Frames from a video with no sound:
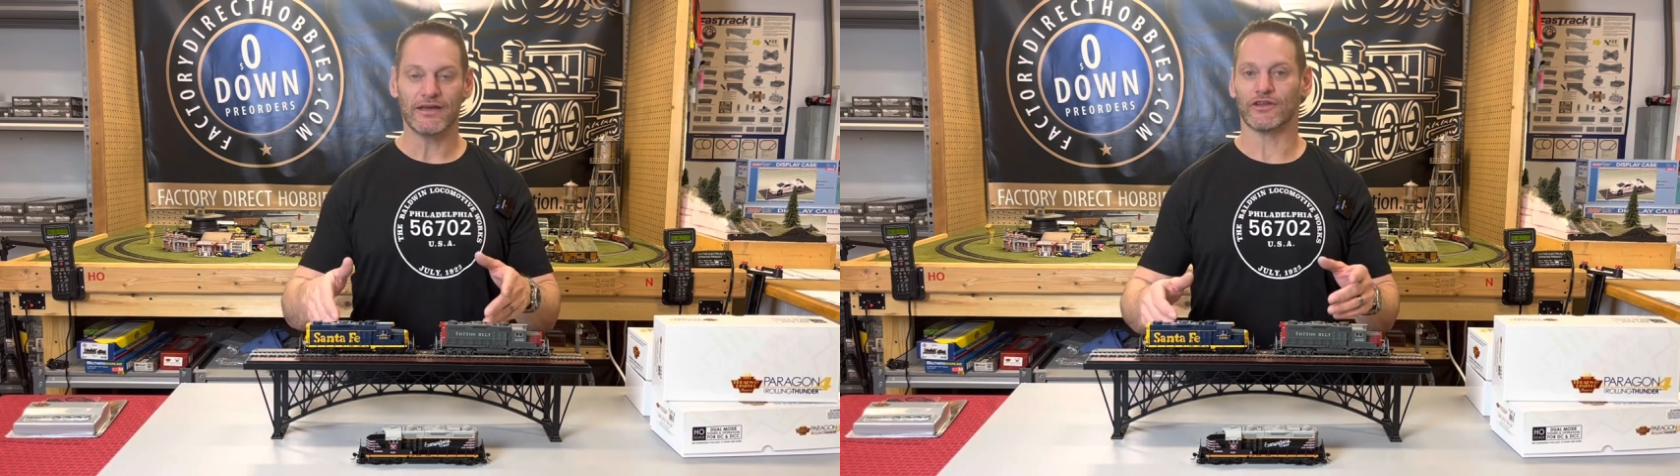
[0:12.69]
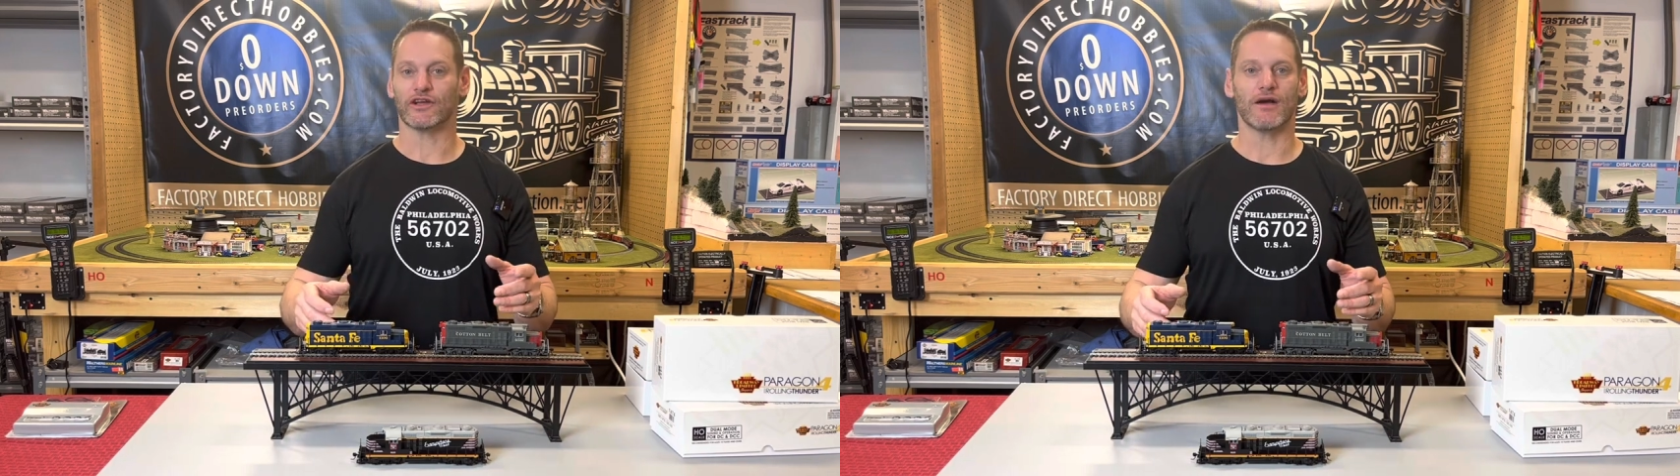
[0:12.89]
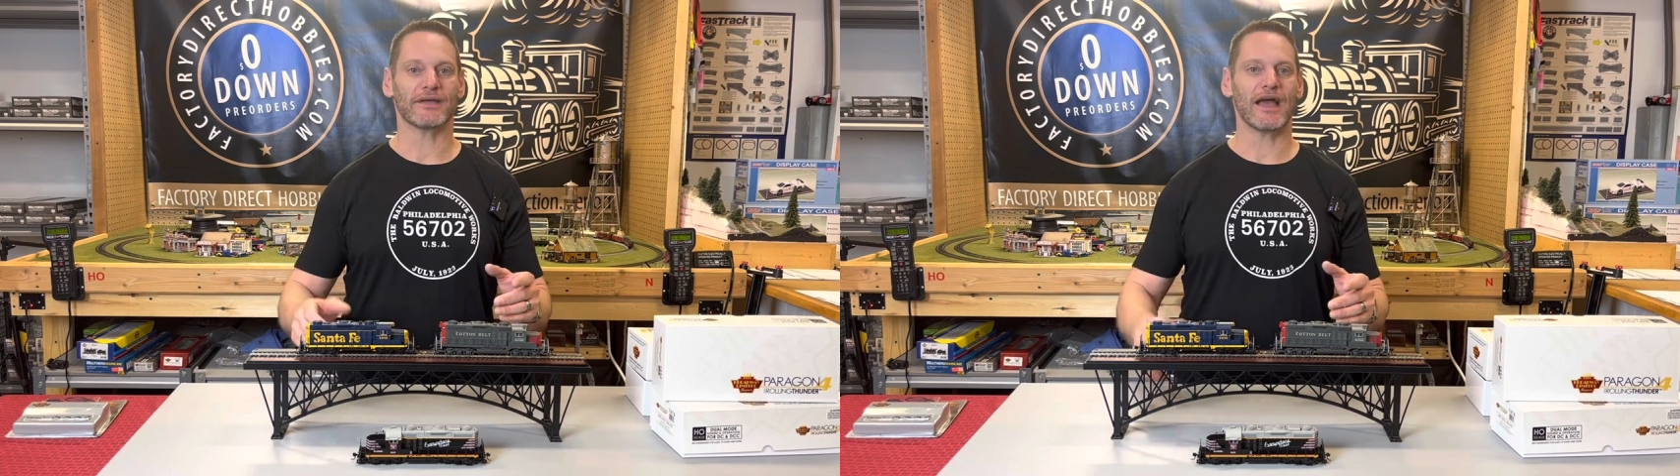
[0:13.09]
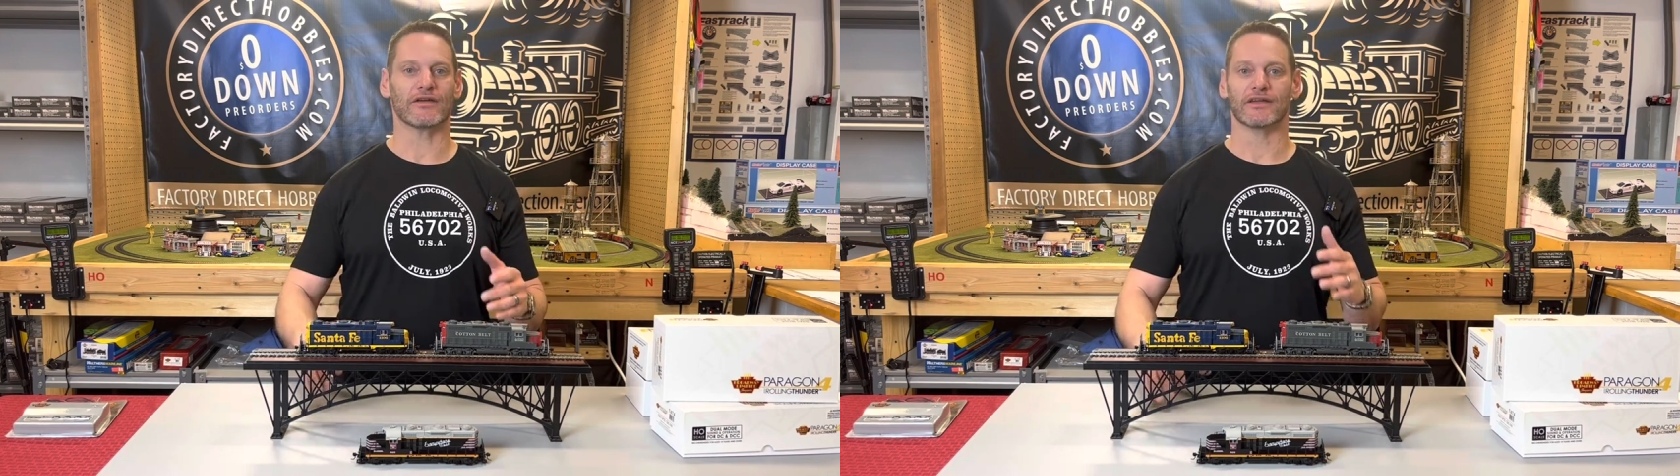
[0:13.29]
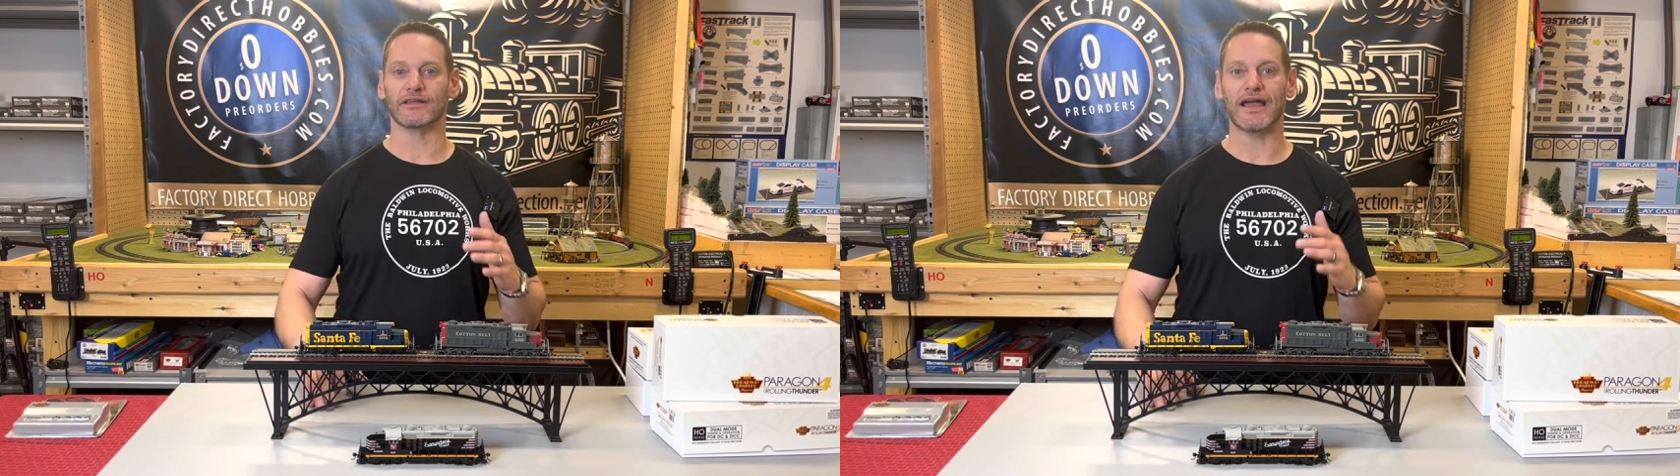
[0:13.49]
They're coming out
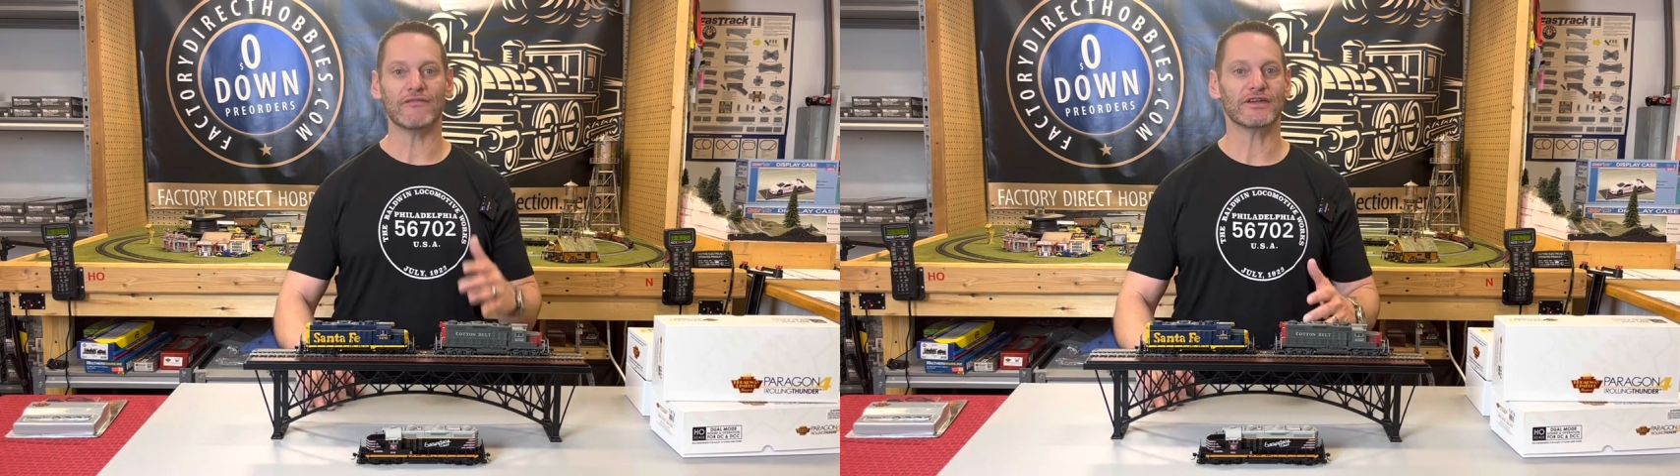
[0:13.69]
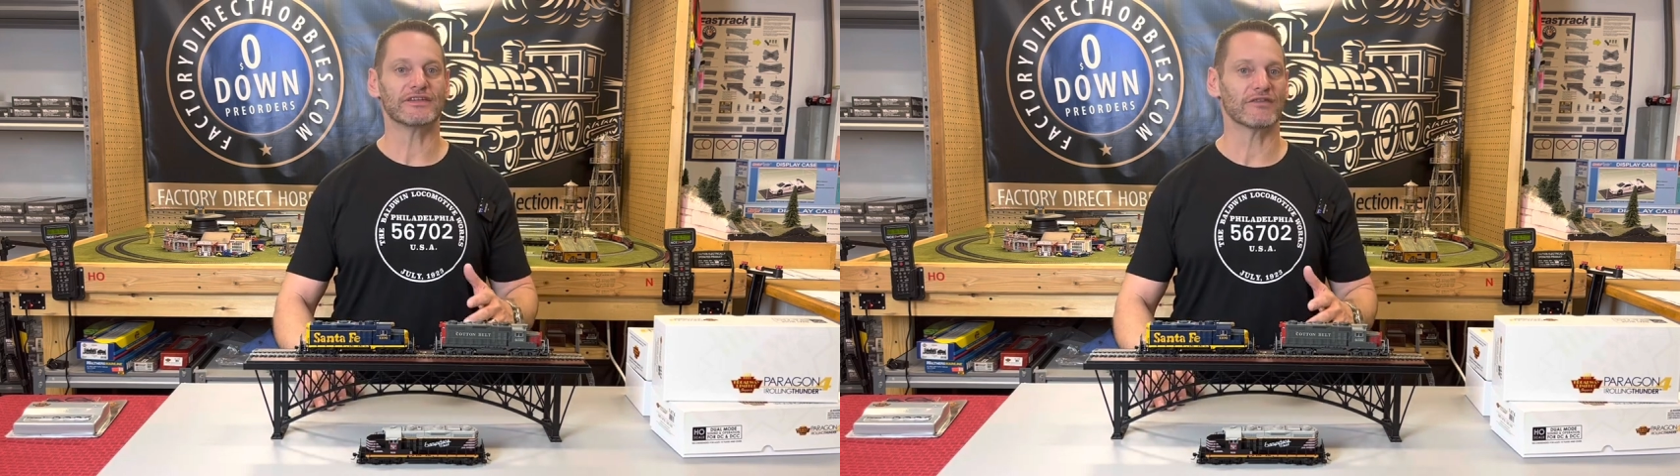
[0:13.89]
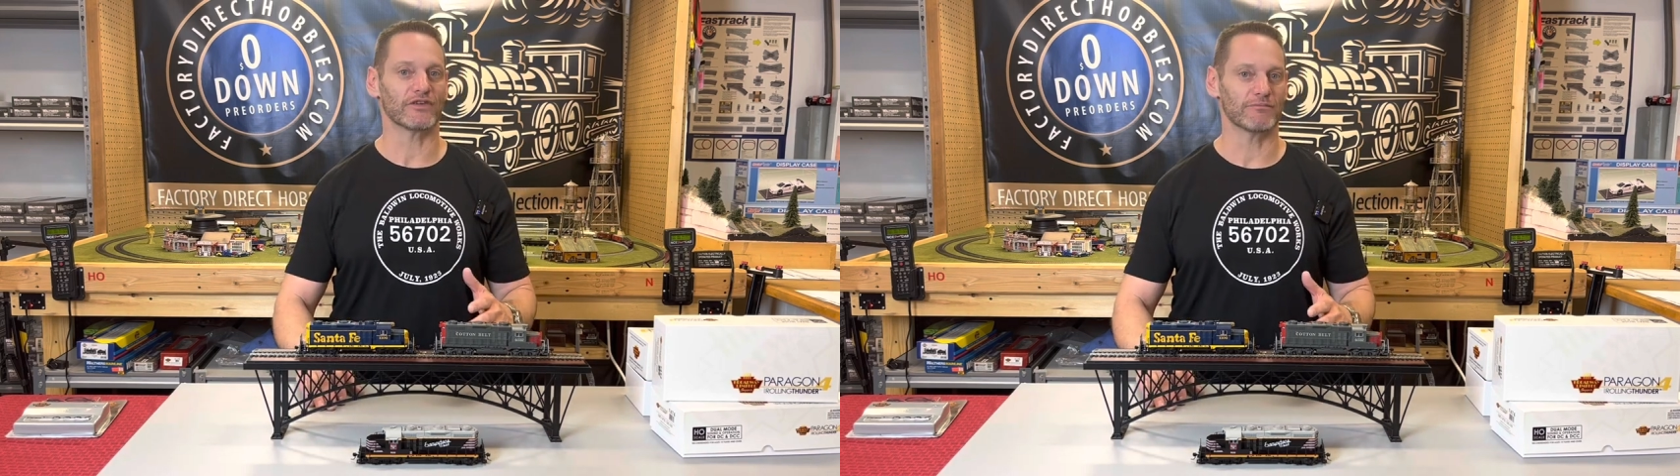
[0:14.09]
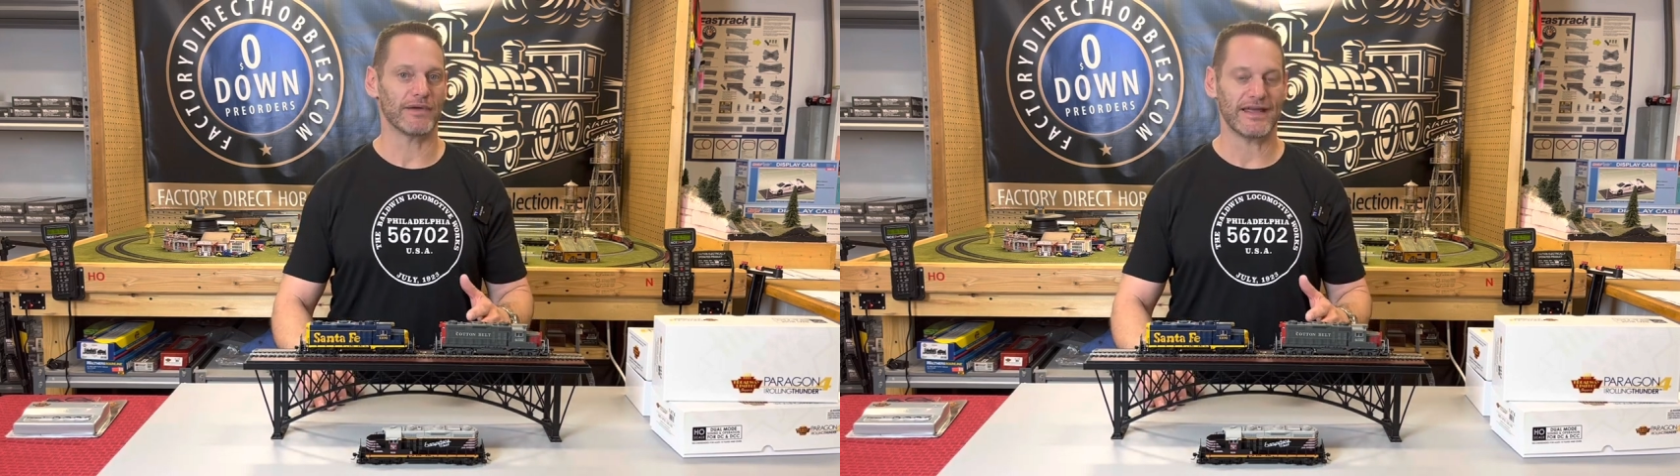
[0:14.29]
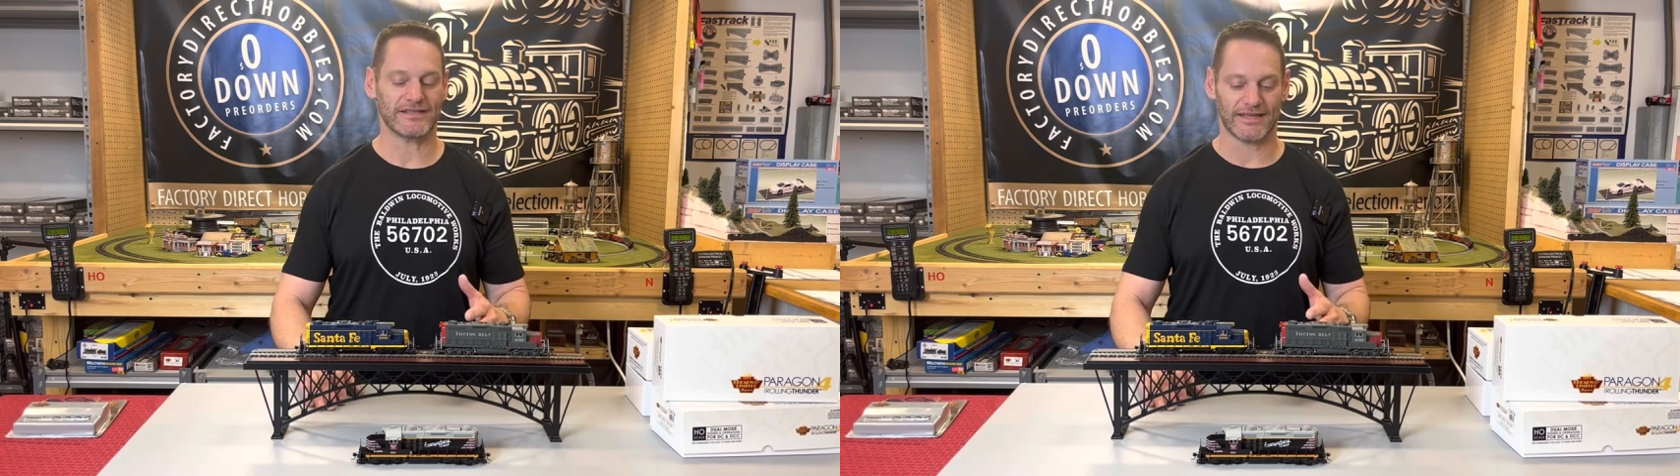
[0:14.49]
in 11 different
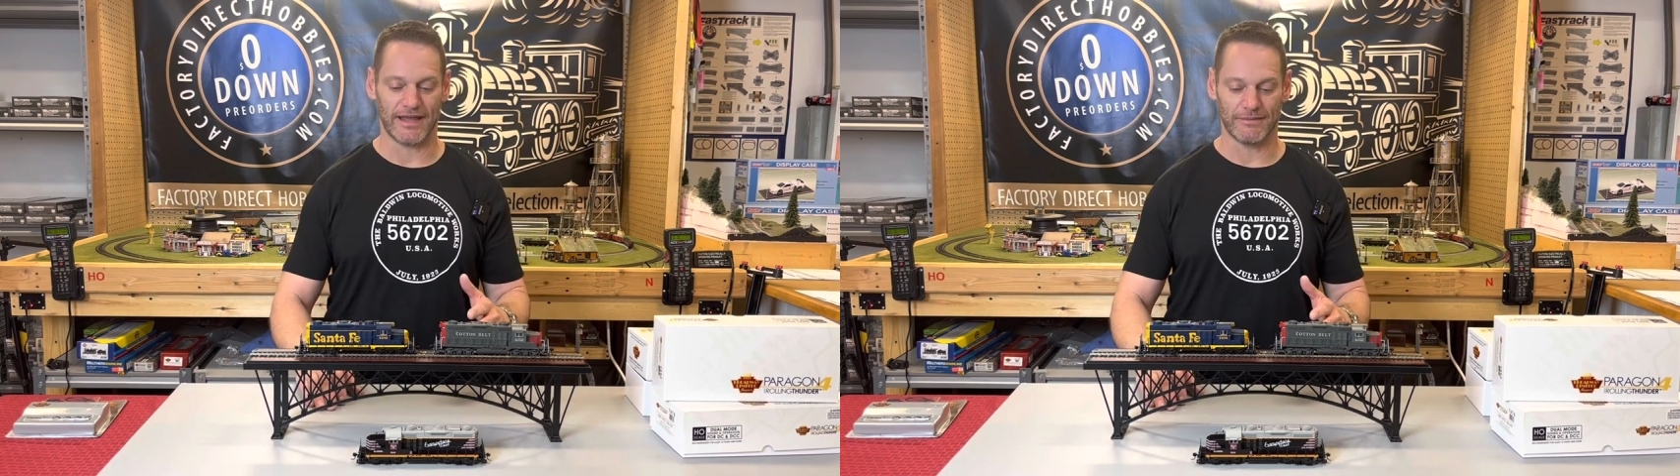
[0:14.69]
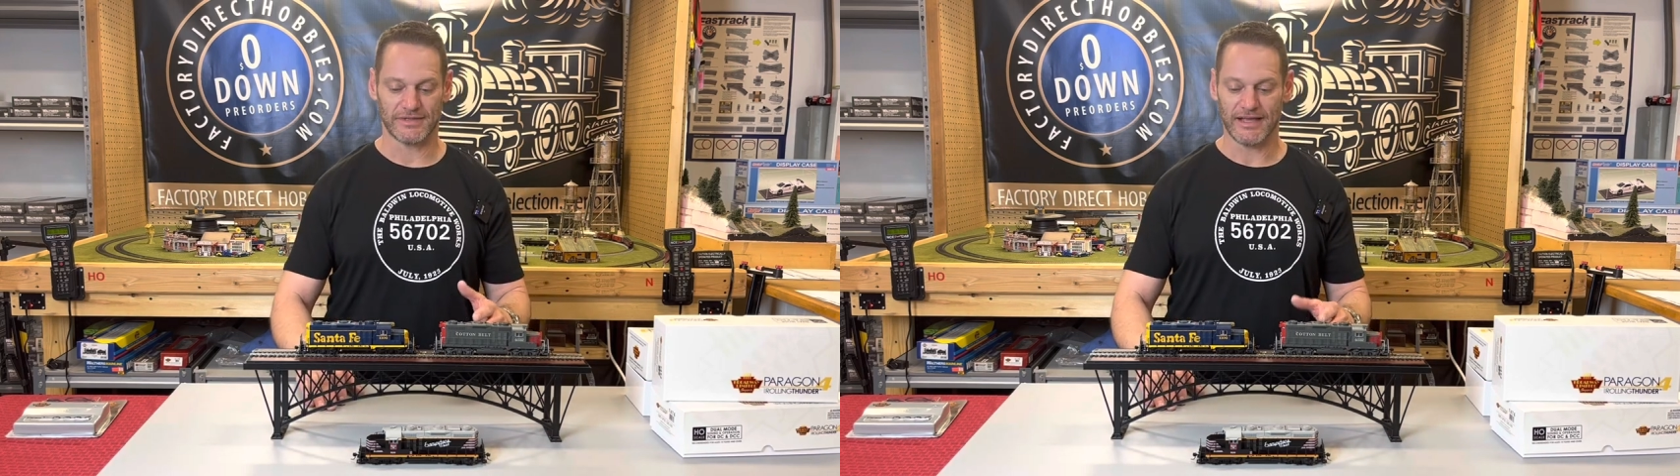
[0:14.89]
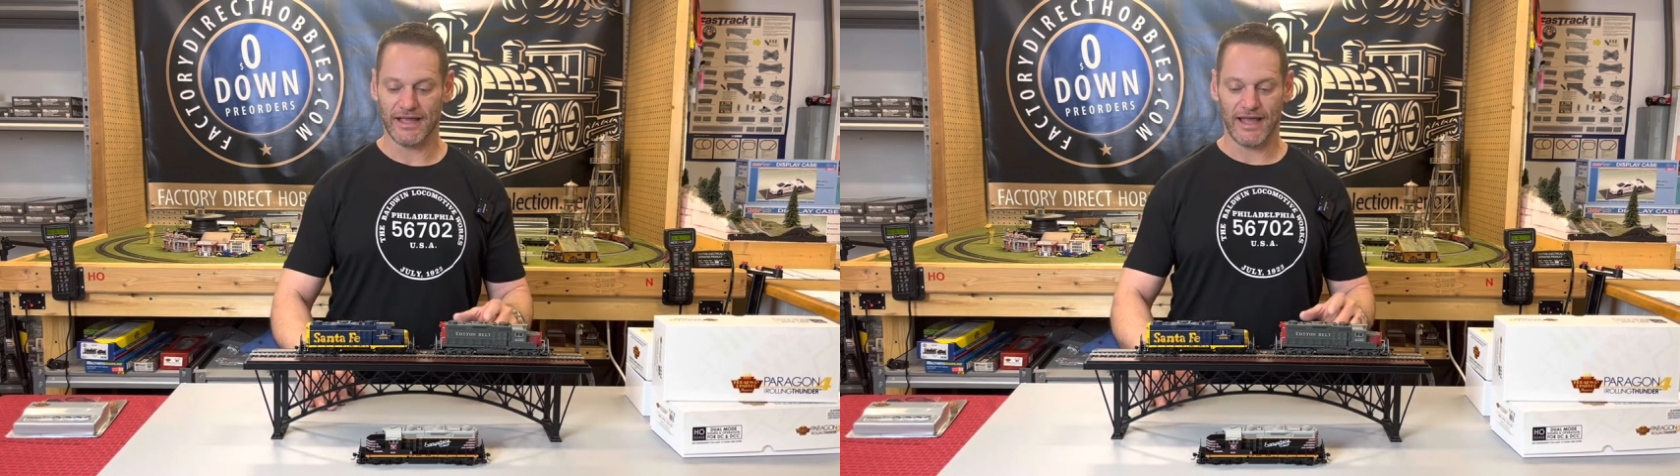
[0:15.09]
paint schemes,